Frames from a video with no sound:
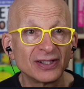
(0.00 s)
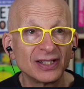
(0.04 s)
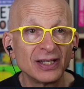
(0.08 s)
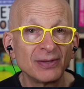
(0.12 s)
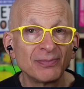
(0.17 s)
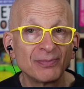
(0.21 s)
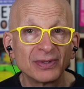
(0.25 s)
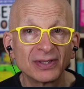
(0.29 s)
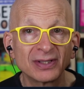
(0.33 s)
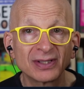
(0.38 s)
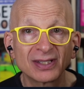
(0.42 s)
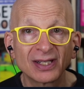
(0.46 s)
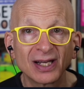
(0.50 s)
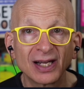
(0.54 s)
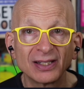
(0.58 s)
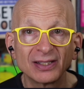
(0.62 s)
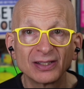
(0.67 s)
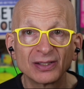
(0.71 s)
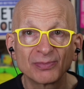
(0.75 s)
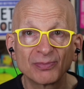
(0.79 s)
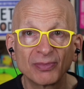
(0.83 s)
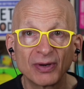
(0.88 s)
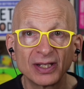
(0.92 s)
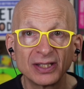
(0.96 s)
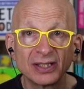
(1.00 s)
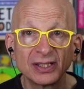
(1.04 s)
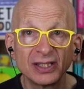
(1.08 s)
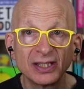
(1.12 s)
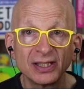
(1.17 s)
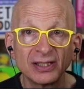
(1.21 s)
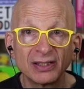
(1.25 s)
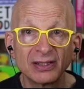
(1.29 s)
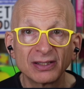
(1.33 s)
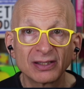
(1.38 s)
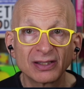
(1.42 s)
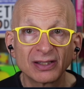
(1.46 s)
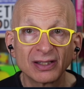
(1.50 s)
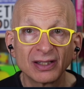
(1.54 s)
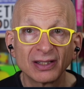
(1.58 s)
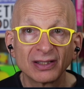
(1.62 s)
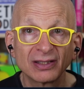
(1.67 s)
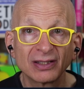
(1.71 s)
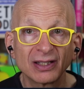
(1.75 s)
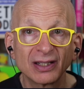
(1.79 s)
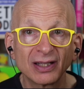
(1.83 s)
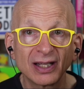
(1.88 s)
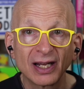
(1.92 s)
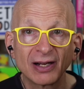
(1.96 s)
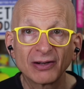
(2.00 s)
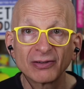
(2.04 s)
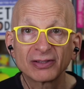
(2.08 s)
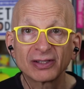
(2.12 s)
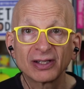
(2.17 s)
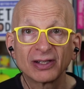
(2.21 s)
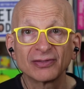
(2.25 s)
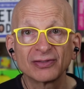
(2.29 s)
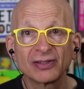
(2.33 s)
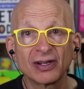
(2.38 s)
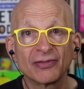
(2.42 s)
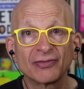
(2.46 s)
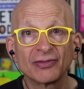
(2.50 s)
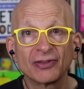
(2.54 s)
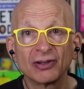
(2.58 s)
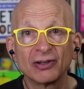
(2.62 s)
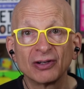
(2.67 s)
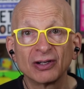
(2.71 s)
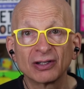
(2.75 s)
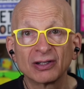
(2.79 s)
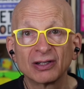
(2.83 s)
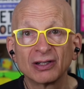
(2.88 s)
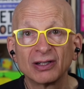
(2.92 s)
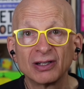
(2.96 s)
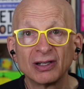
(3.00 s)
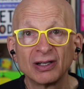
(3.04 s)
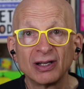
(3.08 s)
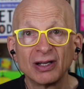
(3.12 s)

deep inside spreadsheets to let ourselves off the hook.